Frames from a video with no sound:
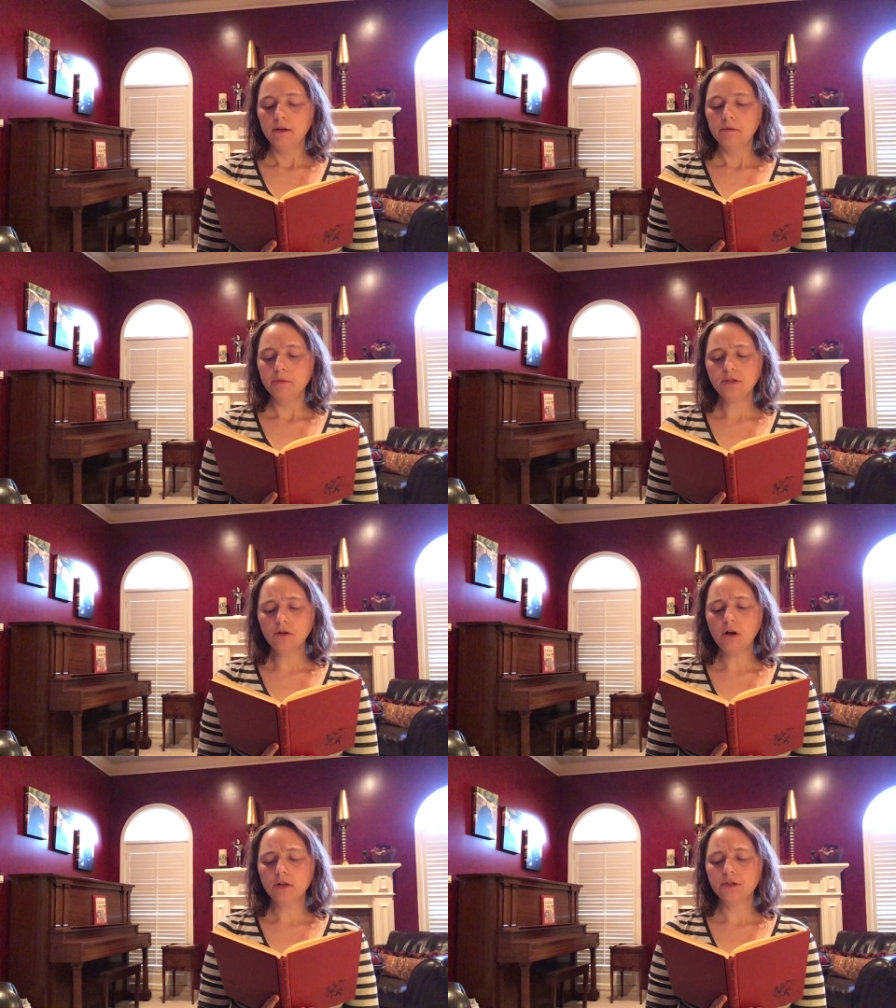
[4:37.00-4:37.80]
Mr.
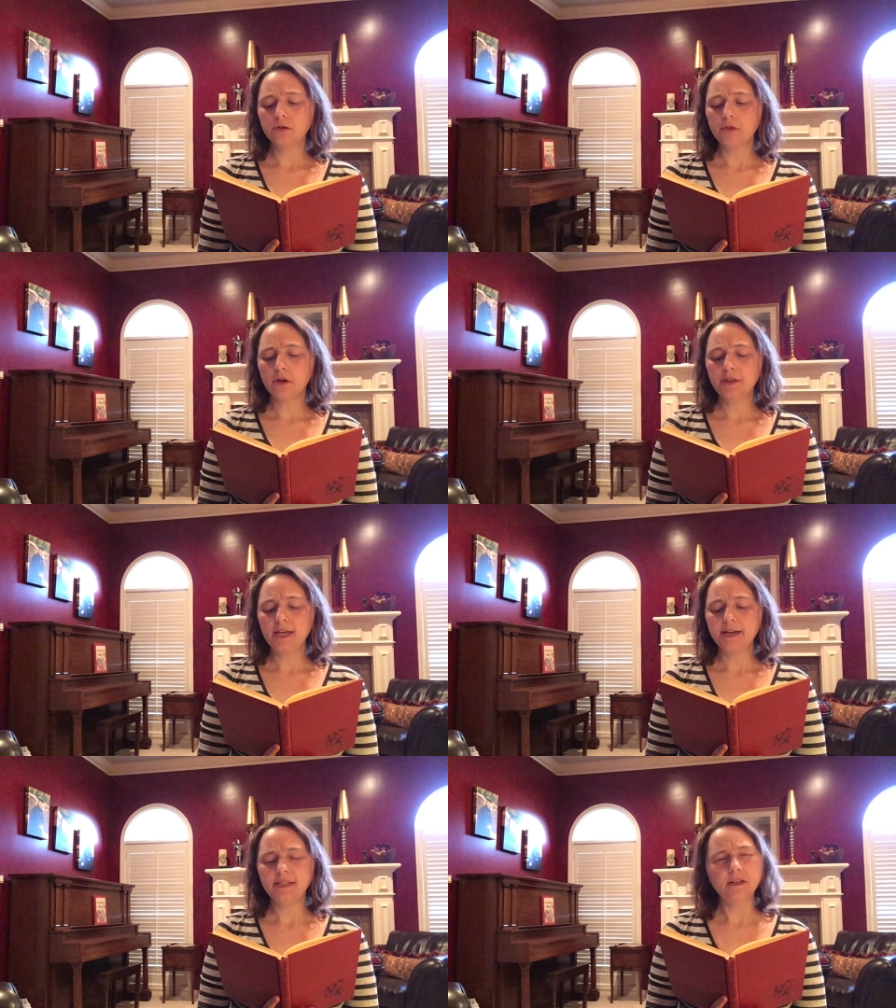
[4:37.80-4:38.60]
Hollister thought the
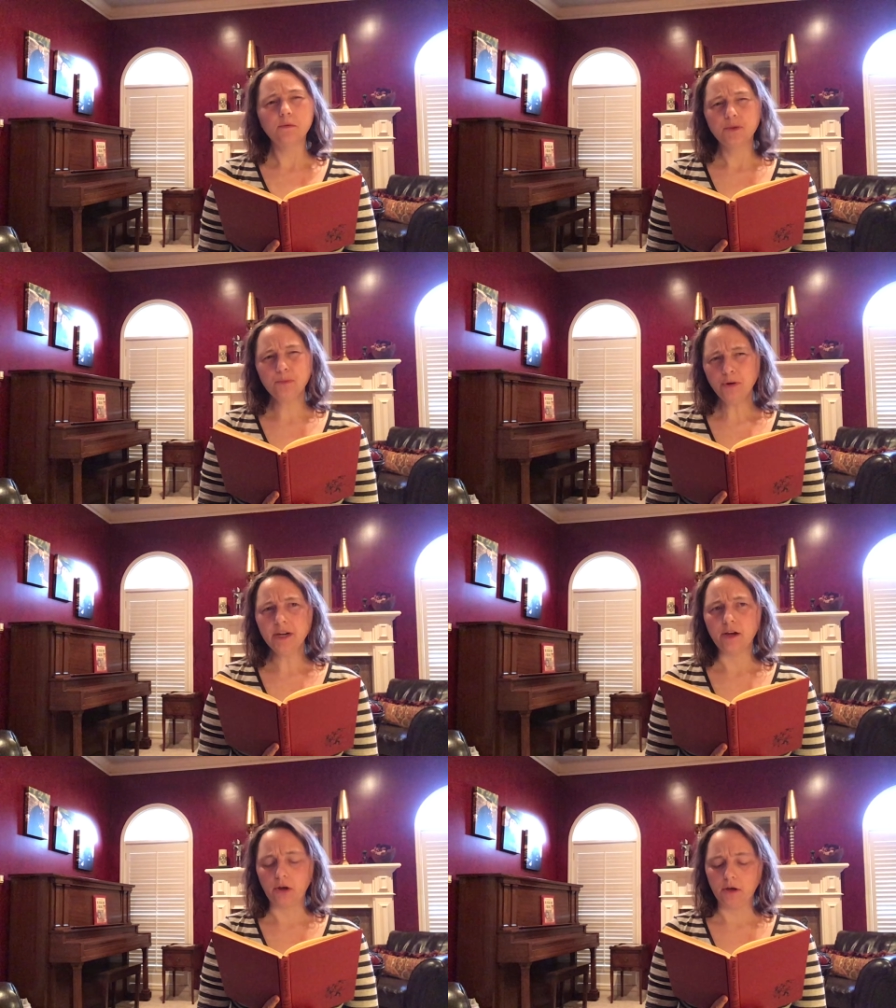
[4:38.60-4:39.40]
idea was pretty
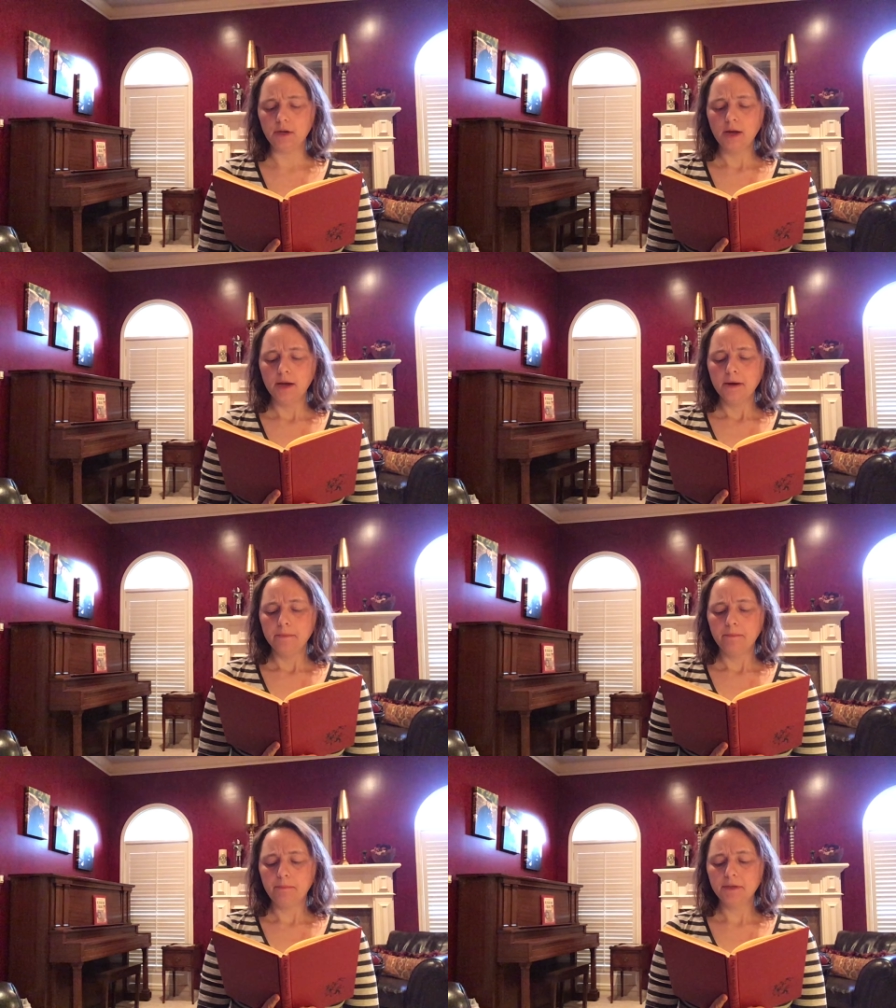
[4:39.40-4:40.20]
good,
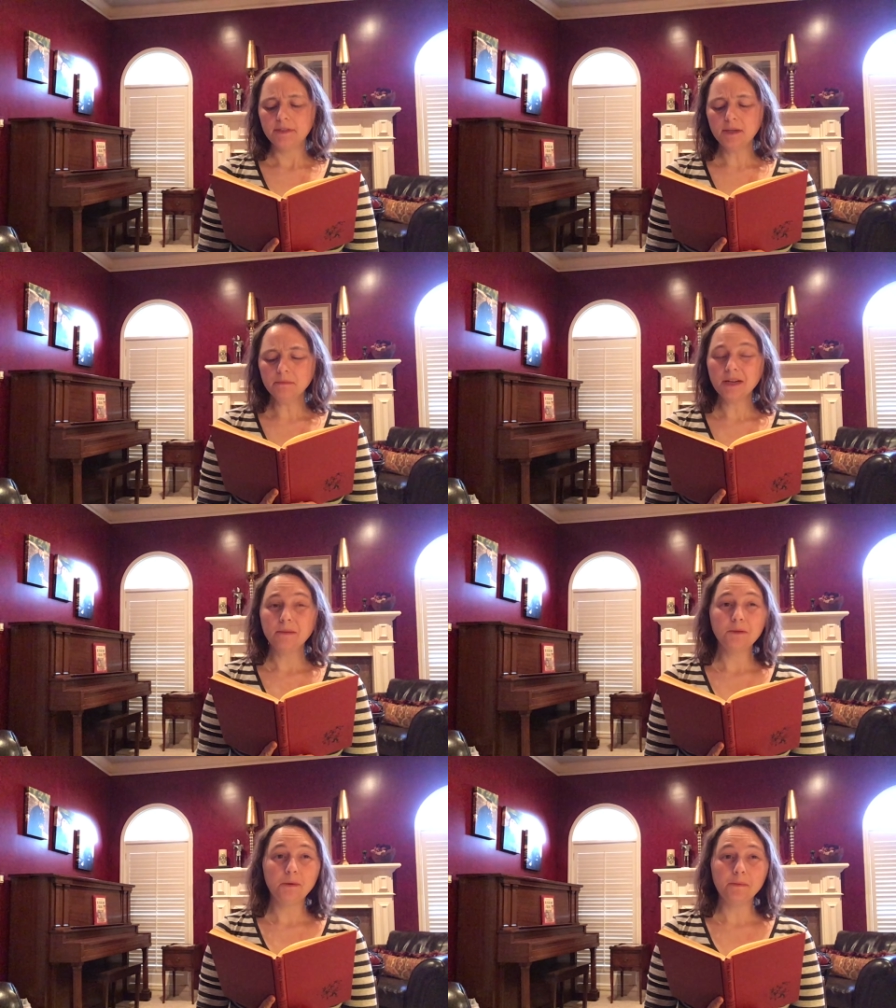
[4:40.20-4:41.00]
but
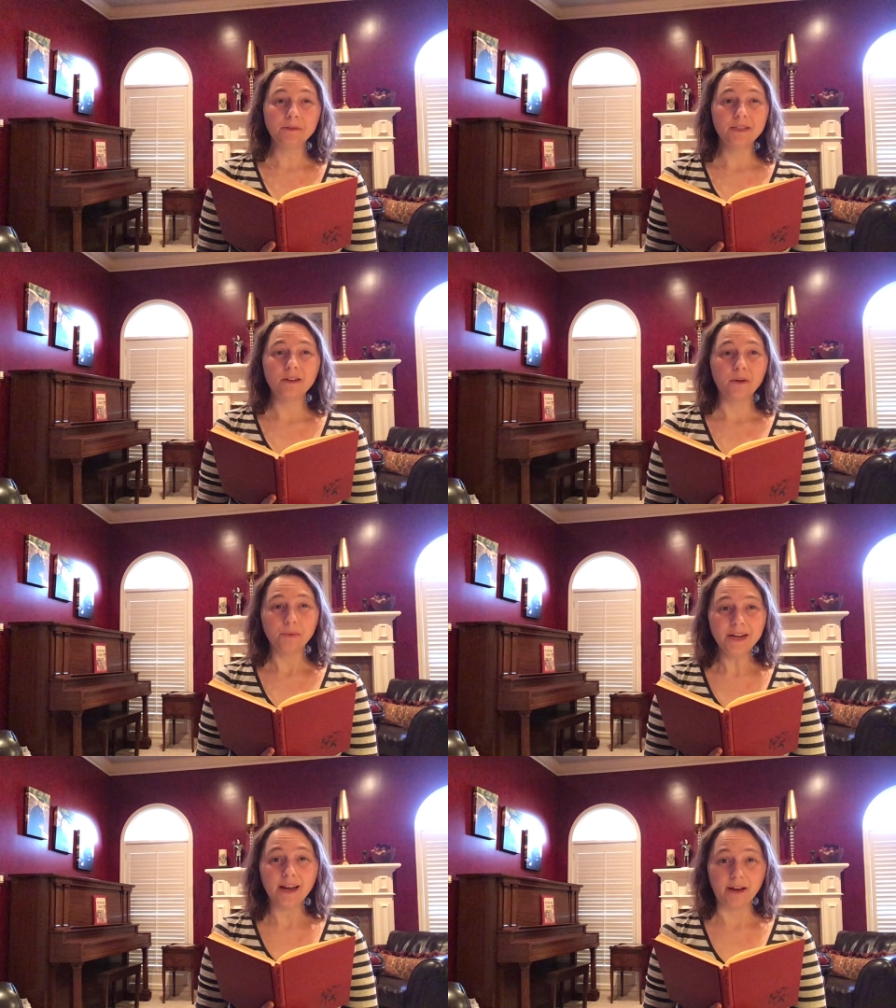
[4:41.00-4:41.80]
sometimes people did not
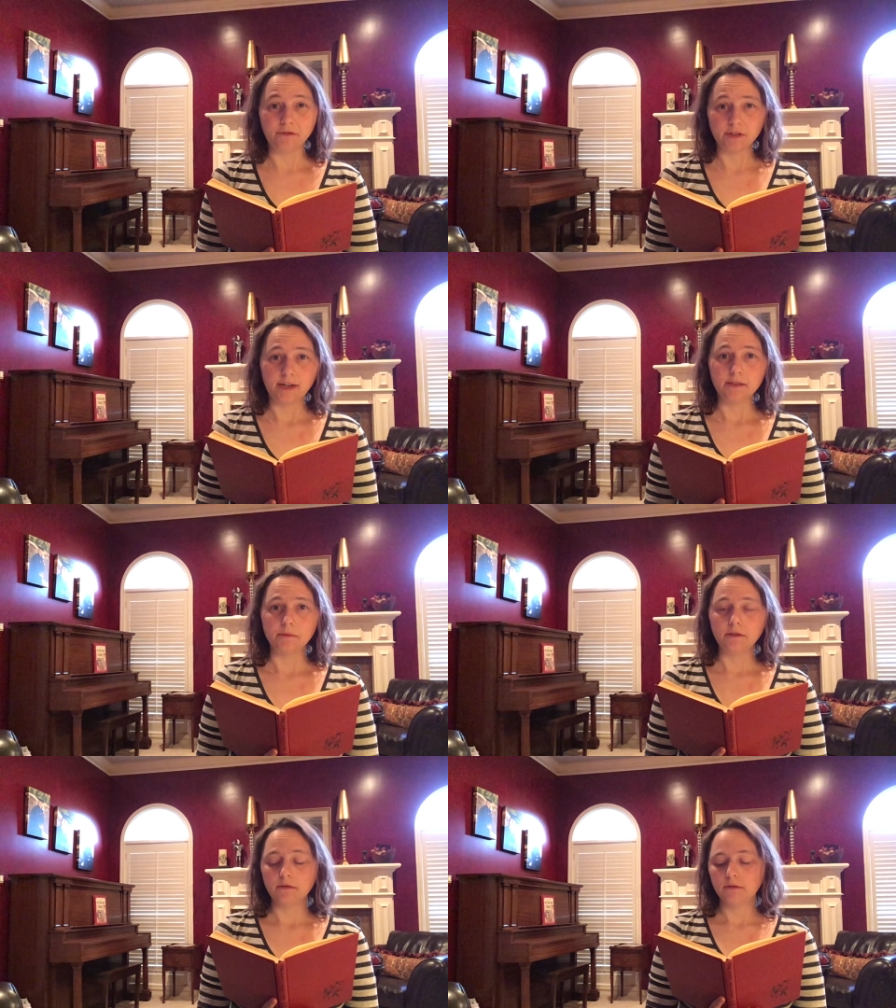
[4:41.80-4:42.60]
read
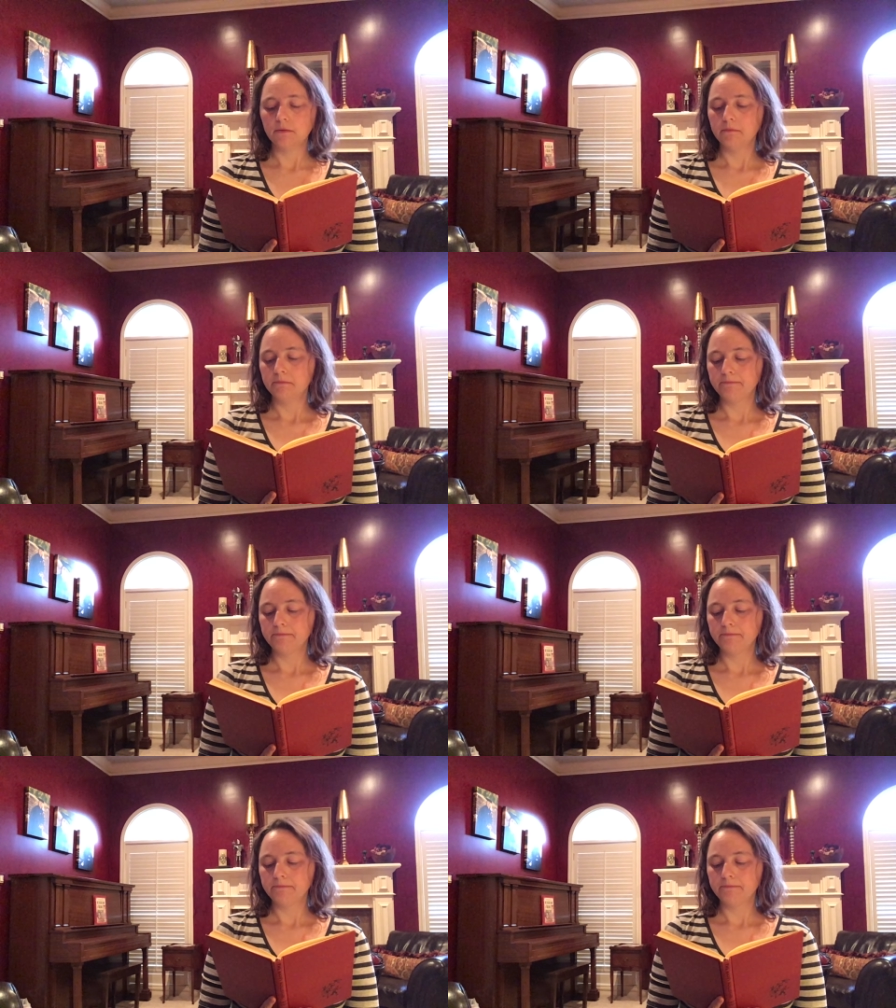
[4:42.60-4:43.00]
advertisements.